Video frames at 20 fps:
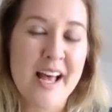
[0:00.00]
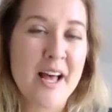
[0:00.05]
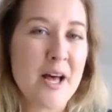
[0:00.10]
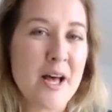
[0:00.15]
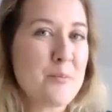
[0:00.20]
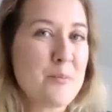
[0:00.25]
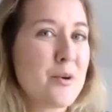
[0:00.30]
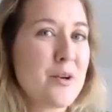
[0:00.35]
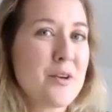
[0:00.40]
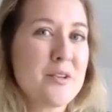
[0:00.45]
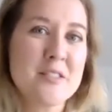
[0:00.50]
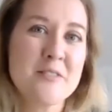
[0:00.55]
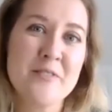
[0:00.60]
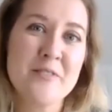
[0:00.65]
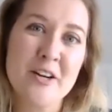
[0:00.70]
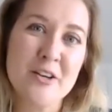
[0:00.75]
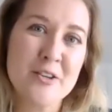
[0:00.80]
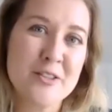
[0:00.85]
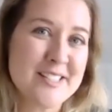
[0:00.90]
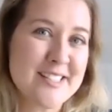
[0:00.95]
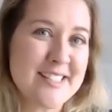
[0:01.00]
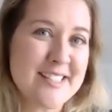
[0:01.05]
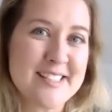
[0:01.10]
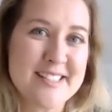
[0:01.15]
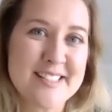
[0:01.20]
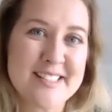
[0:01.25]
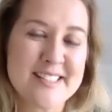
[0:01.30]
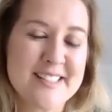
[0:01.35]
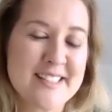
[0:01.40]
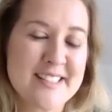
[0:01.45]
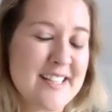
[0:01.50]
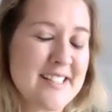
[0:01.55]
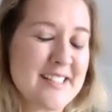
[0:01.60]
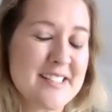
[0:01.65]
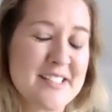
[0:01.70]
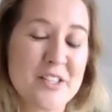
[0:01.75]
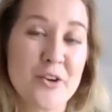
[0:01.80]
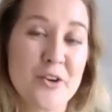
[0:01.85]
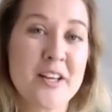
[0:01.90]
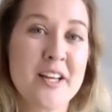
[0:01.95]
Perseverance is
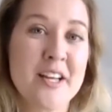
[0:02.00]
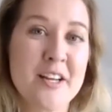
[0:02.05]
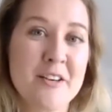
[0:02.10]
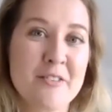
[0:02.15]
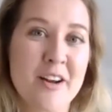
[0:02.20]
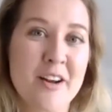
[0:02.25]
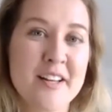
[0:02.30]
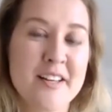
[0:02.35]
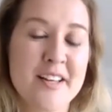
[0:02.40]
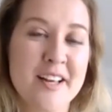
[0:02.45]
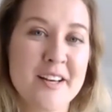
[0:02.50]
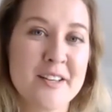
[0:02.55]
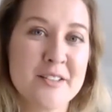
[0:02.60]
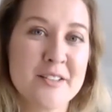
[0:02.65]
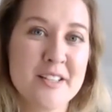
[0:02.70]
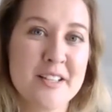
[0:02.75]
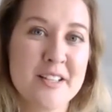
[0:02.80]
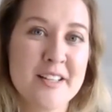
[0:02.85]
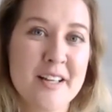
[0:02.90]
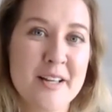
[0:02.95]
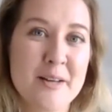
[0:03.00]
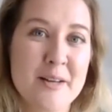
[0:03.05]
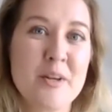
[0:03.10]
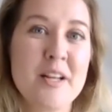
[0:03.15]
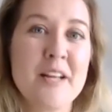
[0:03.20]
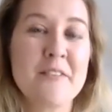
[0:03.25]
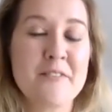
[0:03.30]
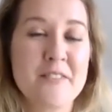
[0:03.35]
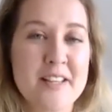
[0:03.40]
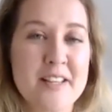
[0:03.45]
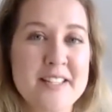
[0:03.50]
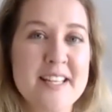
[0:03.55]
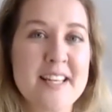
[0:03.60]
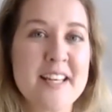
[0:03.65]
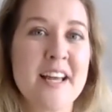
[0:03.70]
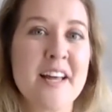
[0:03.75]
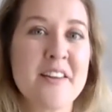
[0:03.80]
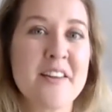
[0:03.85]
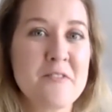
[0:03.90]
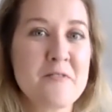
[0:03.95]
so key right now. But if there's any
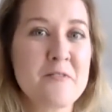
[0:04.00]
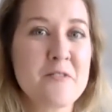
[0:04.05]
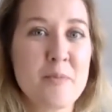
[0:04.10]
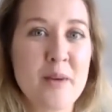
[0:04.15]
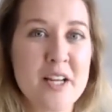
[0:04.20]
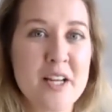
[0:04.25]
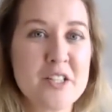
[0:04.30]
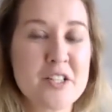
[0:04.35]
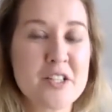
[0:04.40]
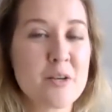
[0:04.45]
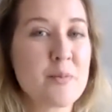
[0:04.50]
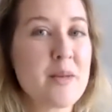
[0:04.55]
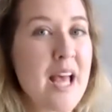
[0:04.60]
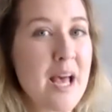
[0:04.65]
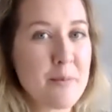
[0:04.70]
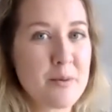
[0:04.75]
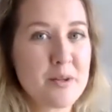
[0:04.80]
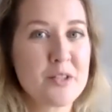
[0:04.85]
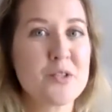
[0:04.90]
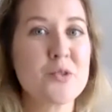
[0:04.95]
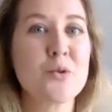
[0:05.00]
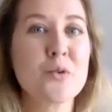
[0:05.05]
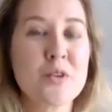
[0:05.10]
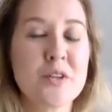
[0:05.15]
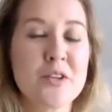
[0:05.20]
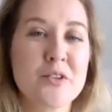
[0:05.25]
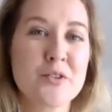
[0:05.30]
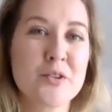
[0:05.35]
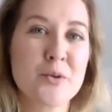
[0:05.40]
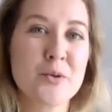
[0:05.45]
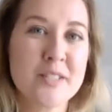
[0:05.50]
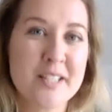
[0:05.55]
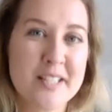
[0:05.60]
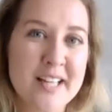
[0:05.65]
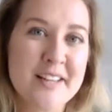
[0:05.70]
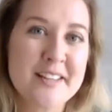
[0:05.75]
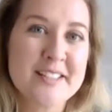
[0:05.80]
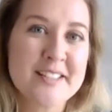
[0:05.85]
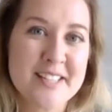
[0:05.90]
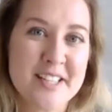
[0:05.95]
other information, I'll be happy to talk it through on
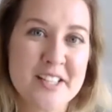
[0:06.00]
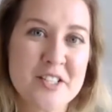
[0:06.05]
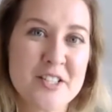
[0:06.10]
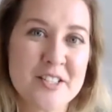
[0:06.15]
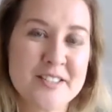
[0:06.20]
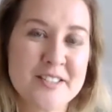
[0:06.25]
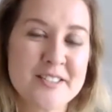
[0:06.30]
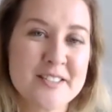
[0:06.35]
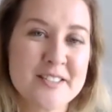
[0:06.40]
another session.